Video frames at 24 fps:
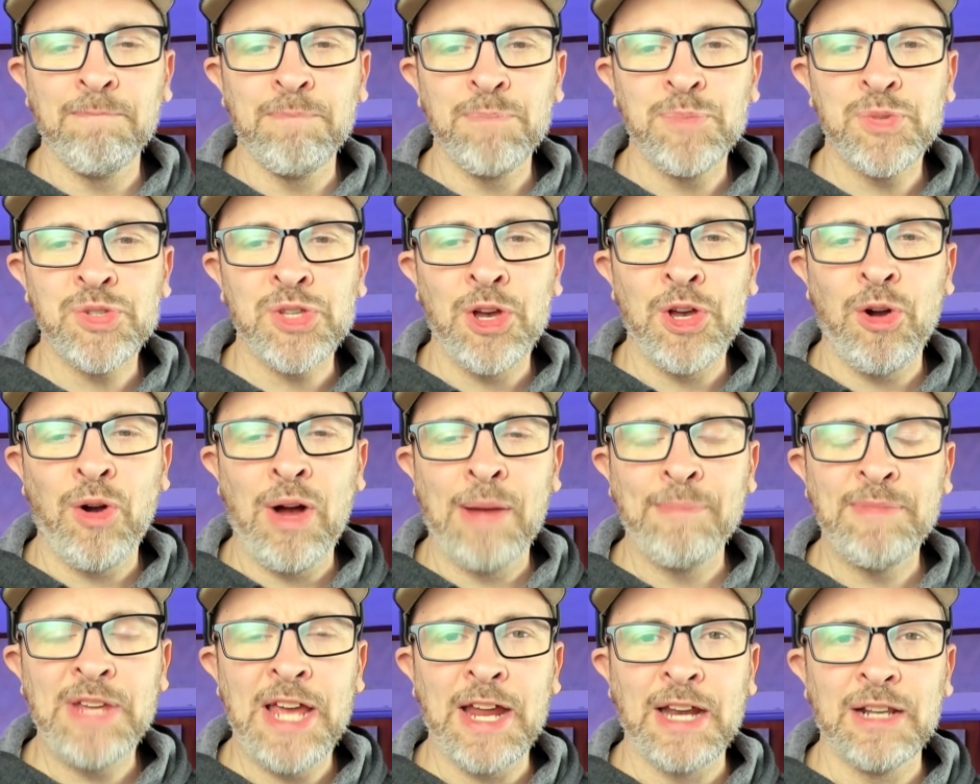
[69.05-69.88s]
So
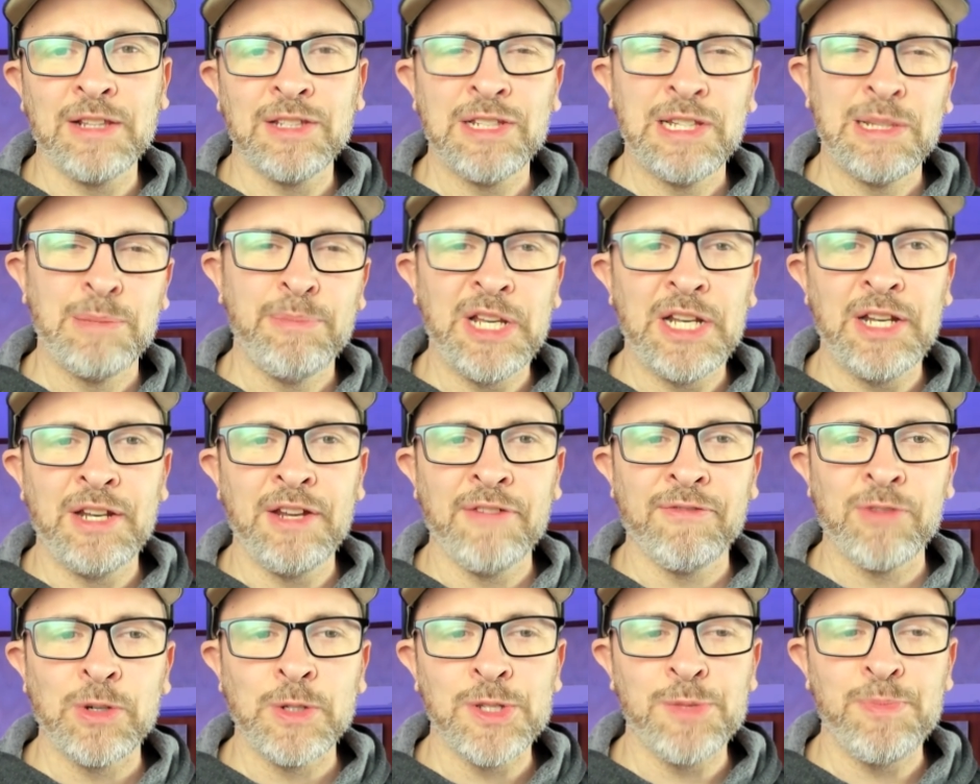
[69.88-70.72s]
I'm taking a little bit
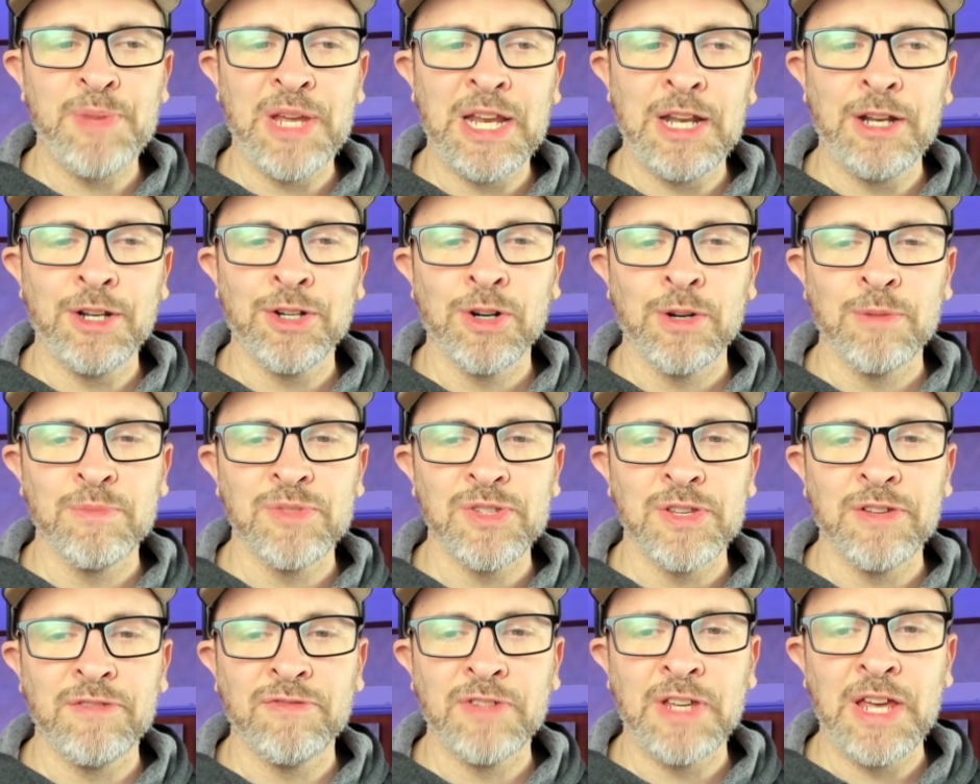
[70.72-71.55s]
different spin in terms
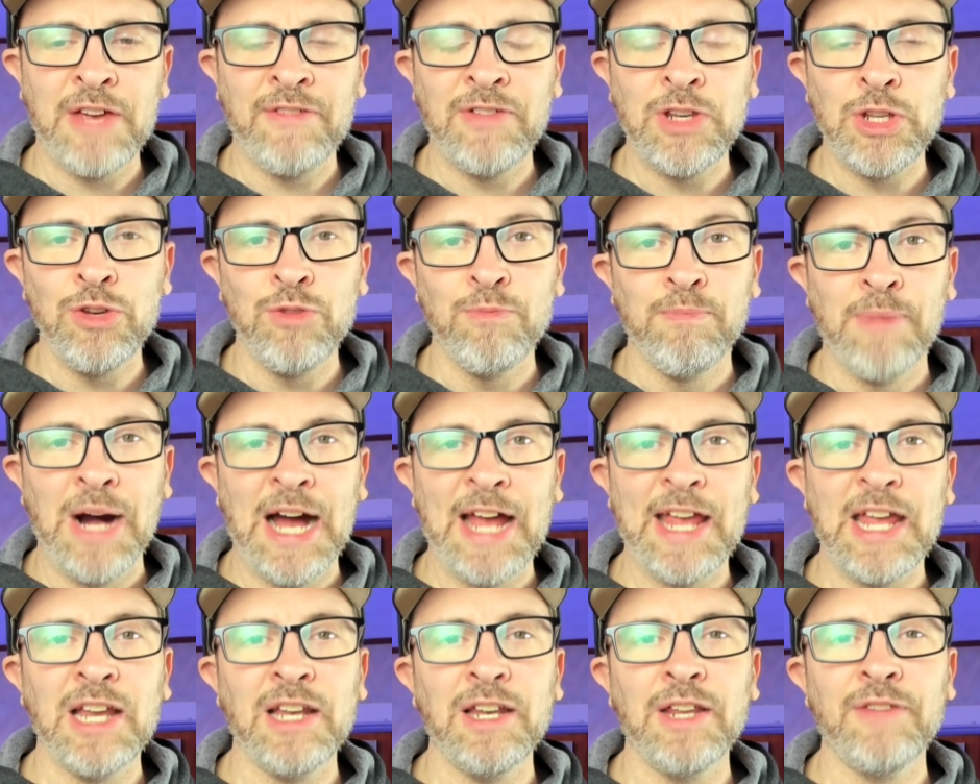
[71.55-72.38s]
of giving you
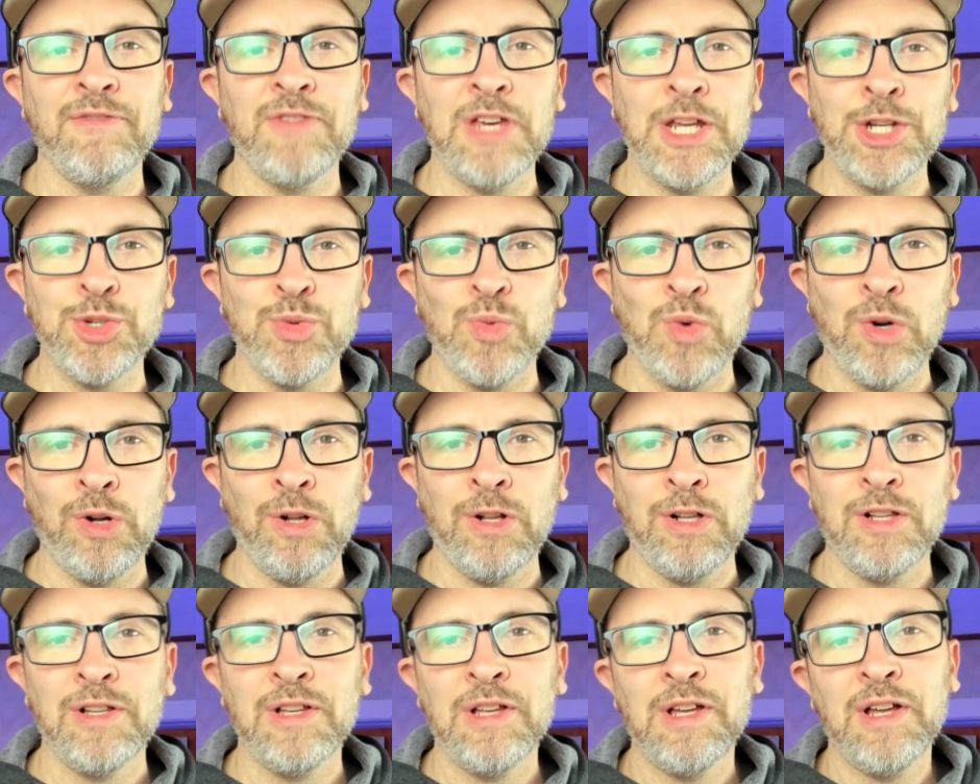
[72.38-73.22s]
my
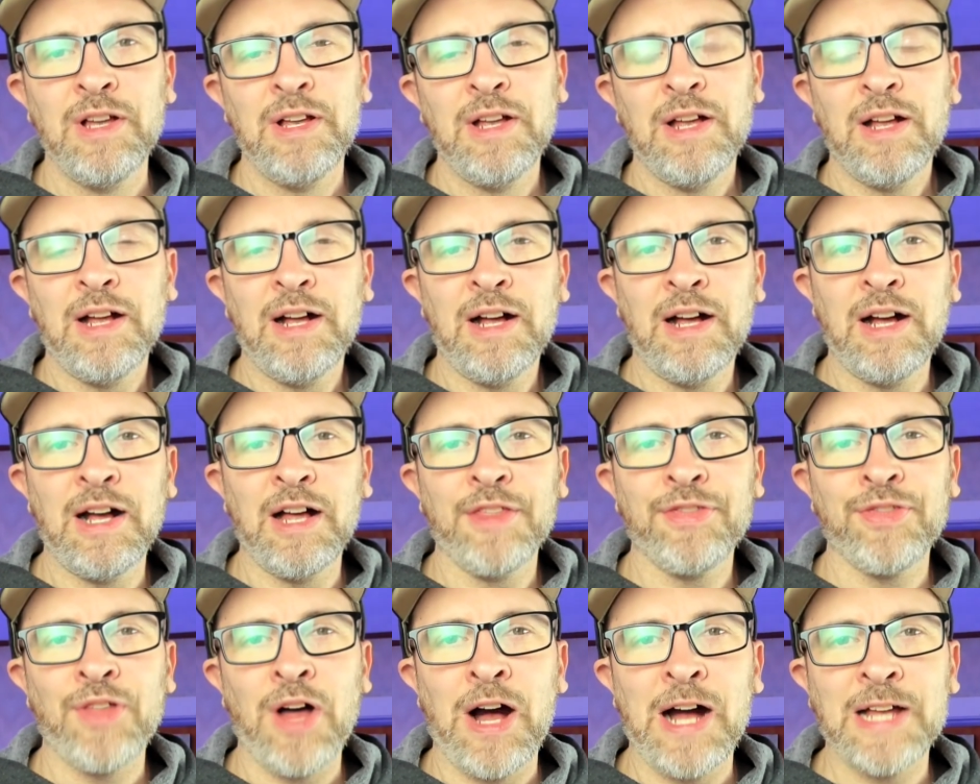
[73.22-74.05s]
individual
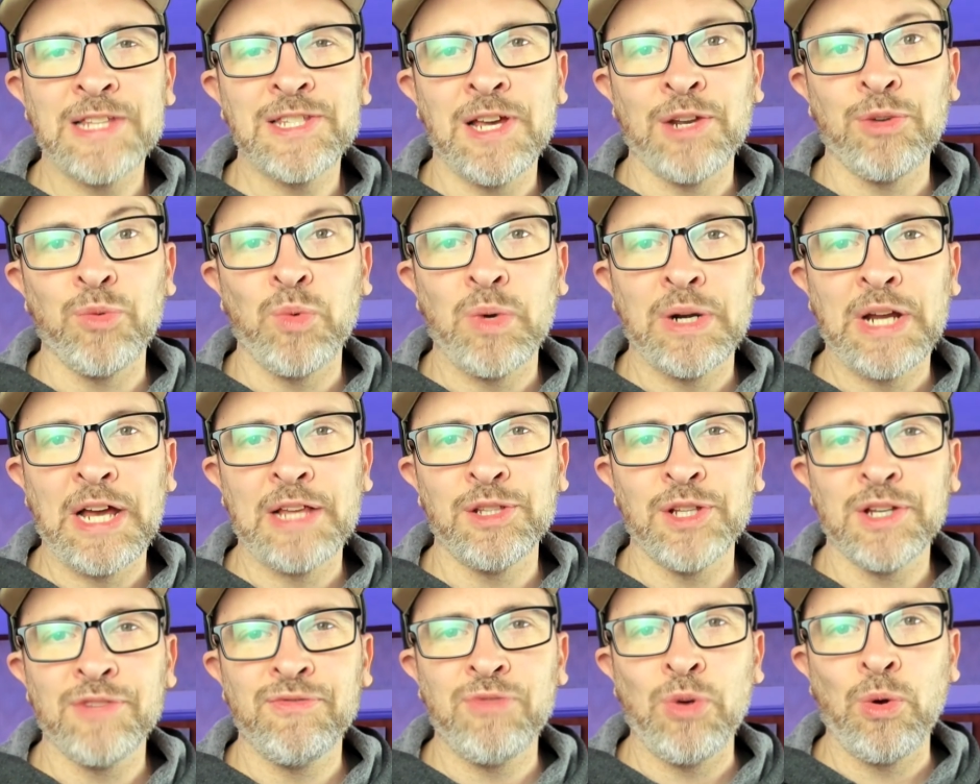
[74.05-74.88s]
thoughts on what I
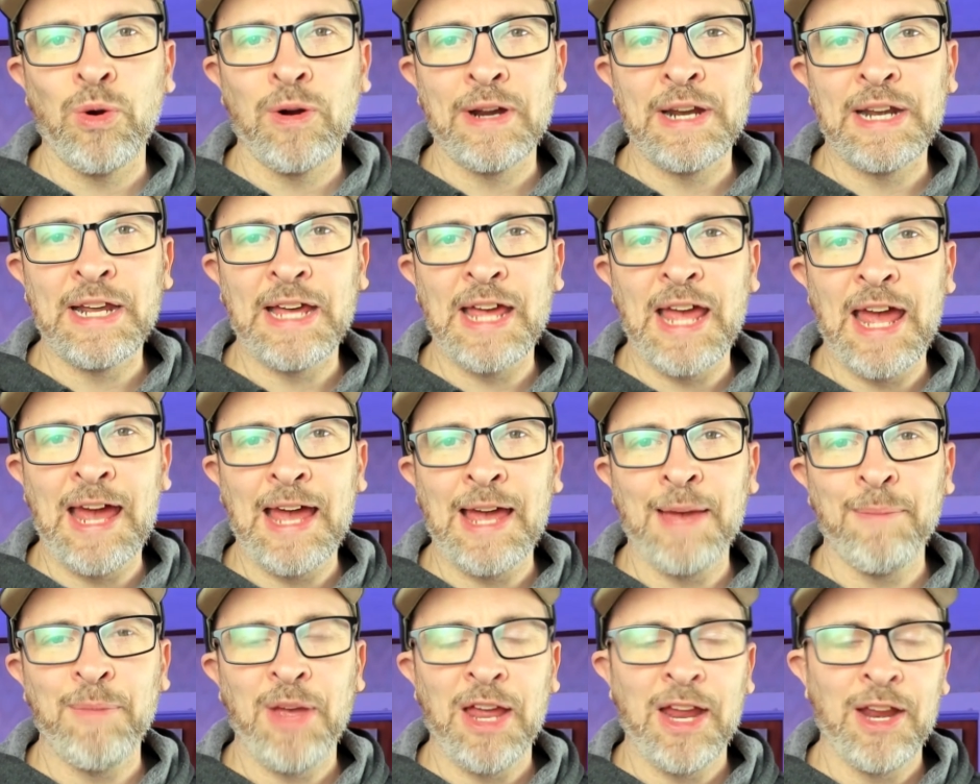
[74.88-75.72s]
look for in a
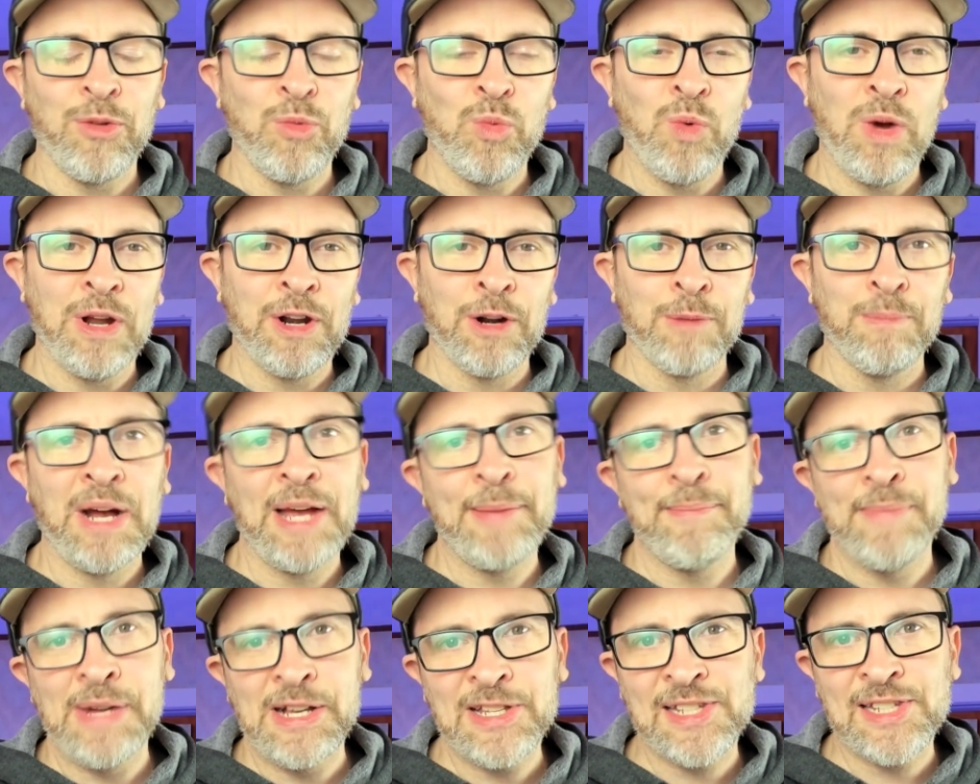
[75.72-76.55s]
game and what are my
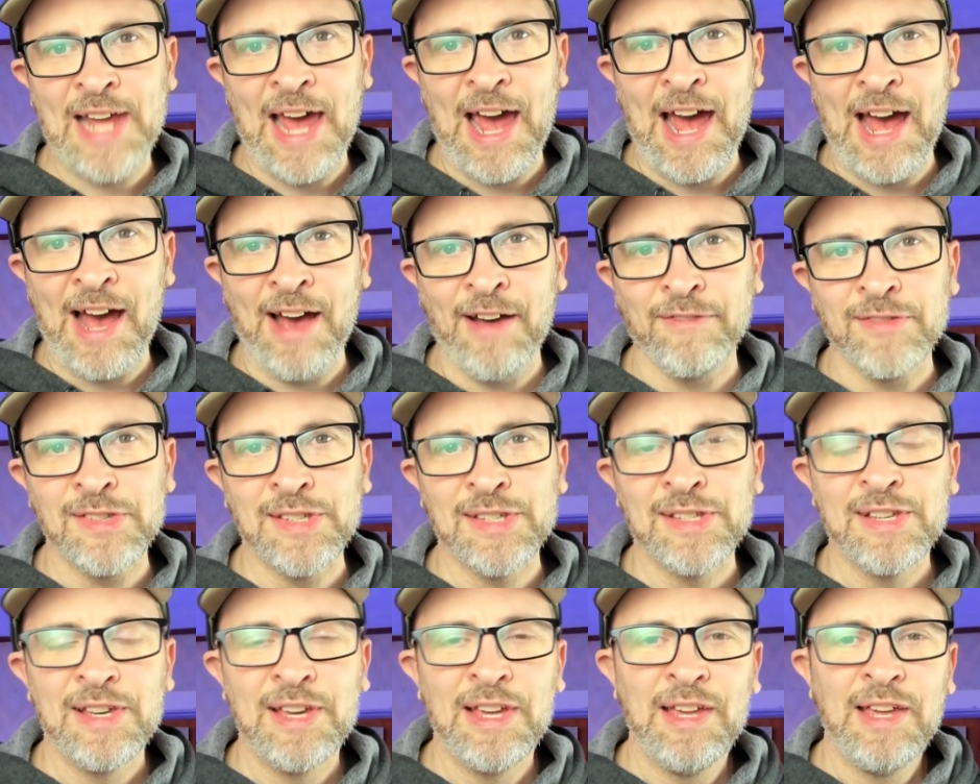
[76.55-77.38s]

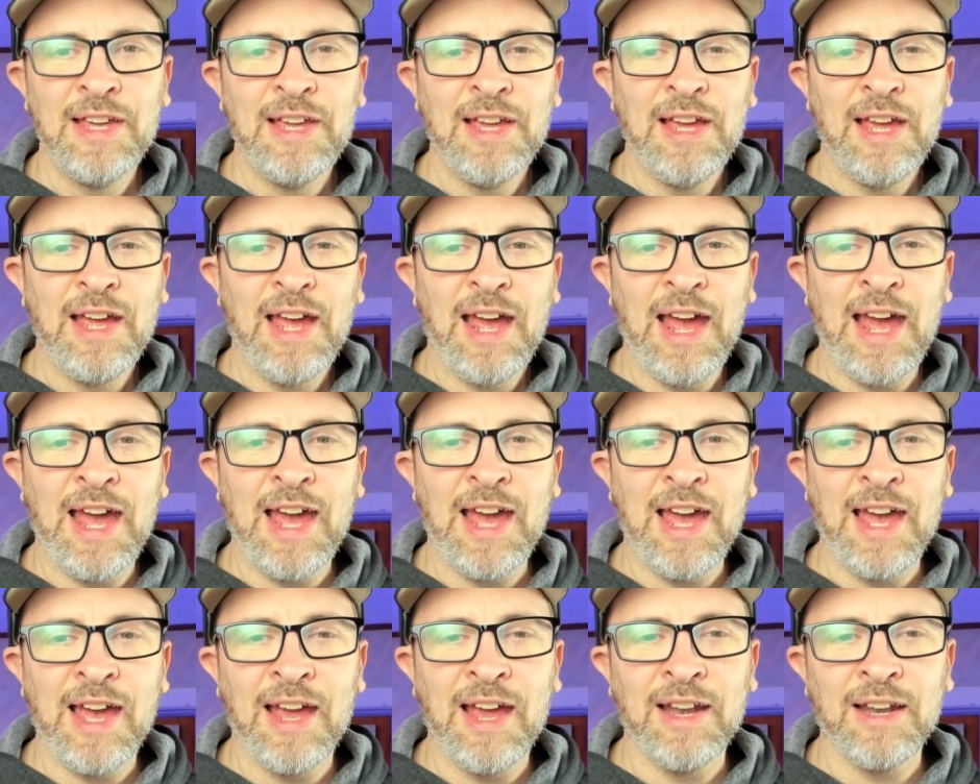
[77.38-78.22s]
must-haves,
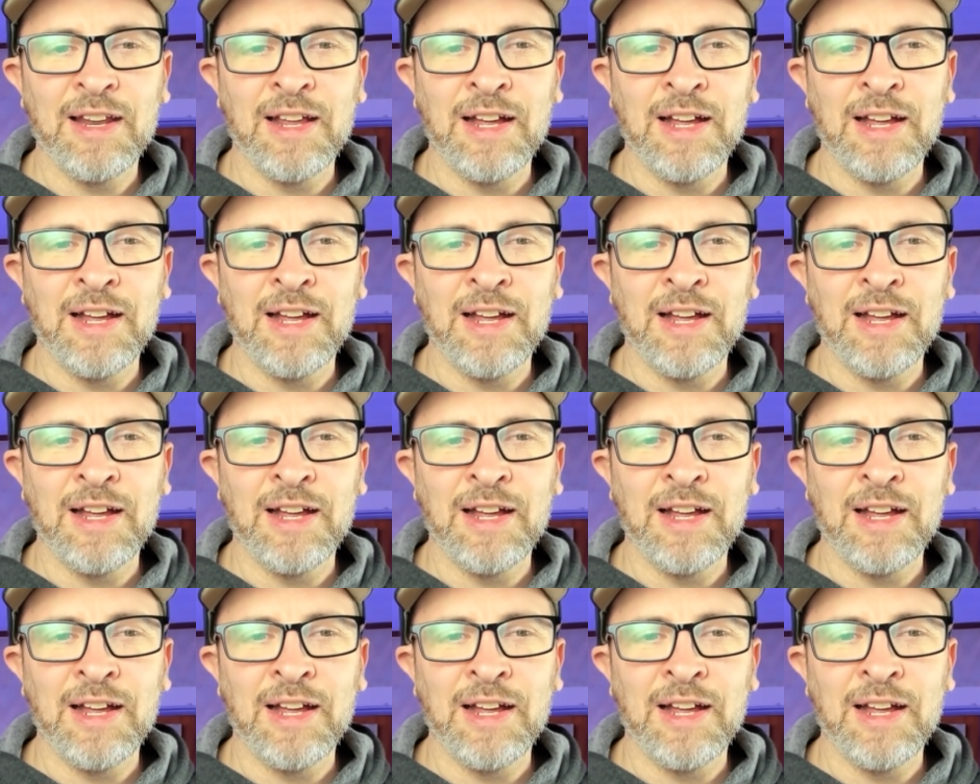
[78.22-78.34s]
and